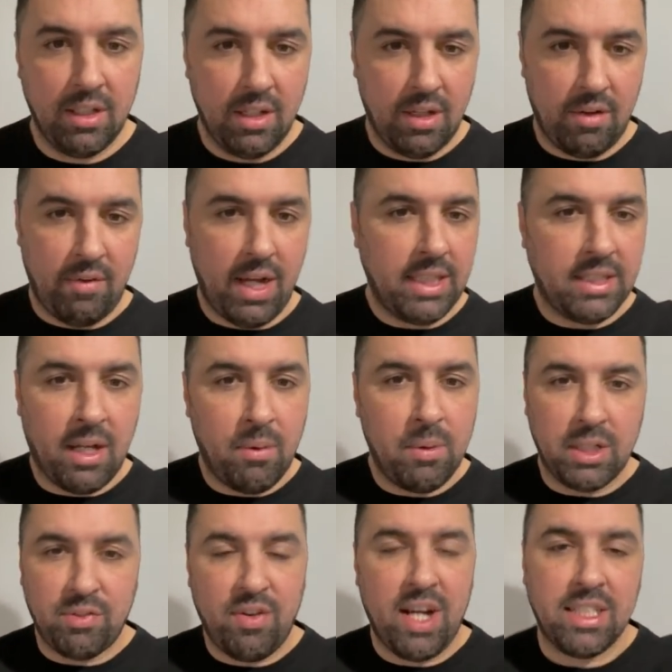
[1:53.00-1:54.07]
right? Now, as
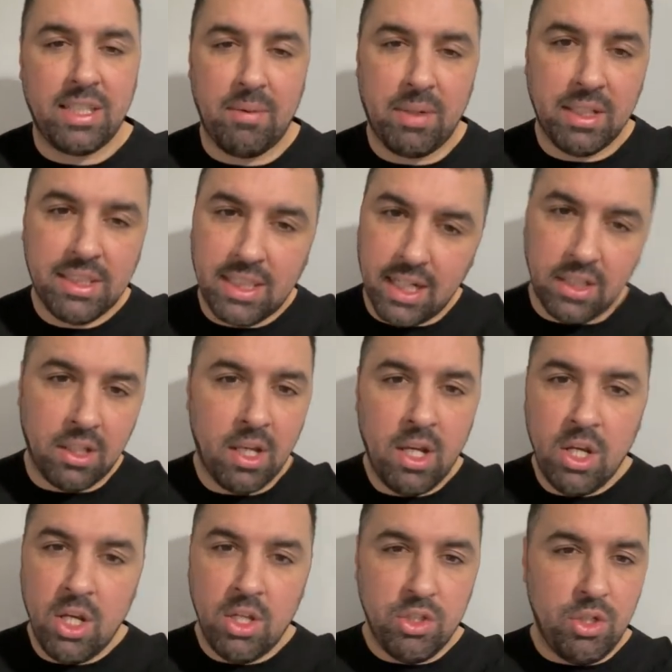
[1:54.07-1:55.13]
far as I'm concerned,
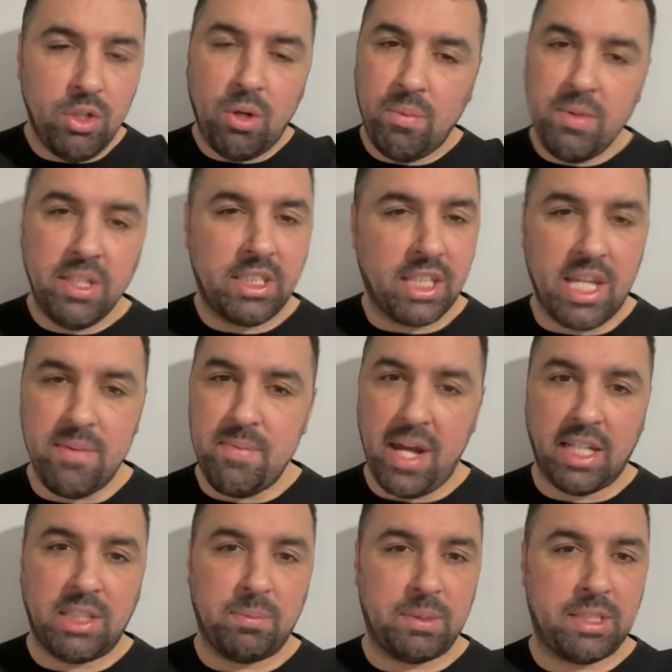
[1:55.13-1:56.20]
you don't need to keep
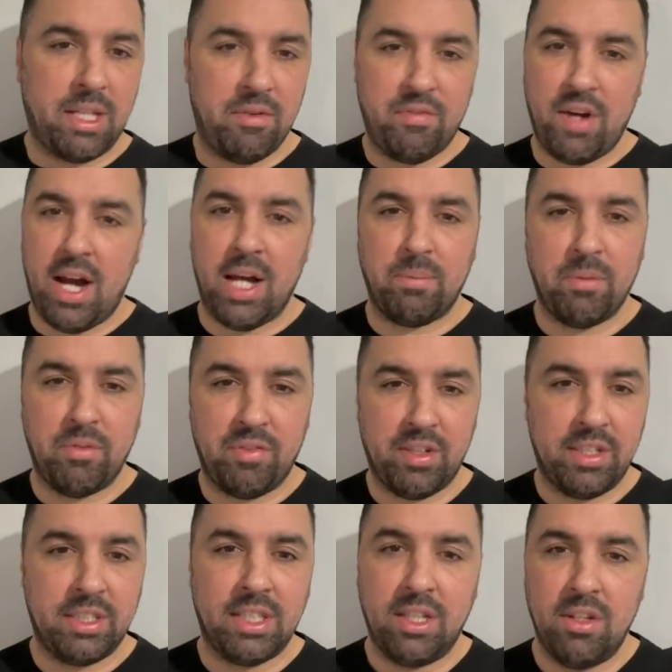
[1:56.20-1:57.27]
90% for admin
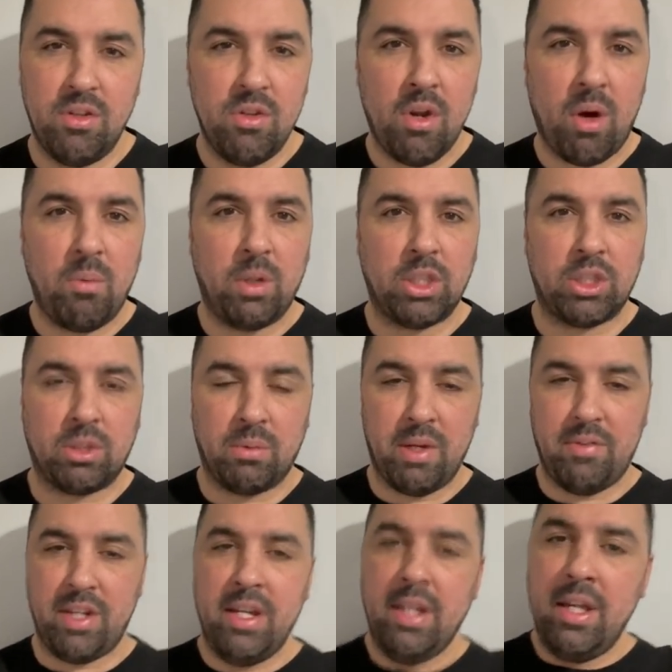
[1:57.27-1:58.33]
fees, not
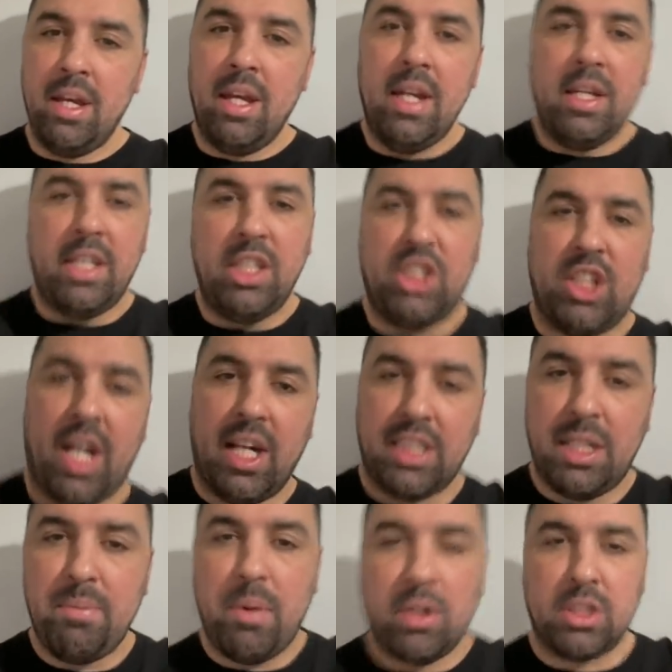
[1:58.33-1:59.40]
whatsoever. These charity
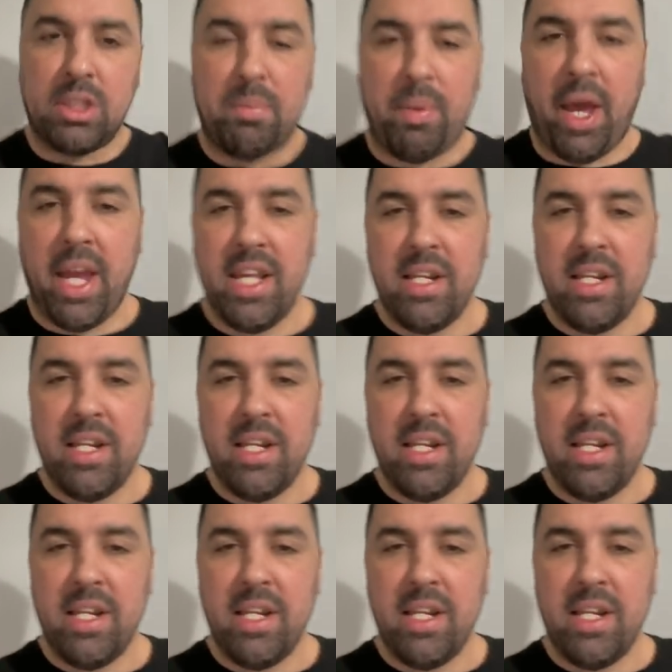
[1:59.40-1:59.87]
bosses are paying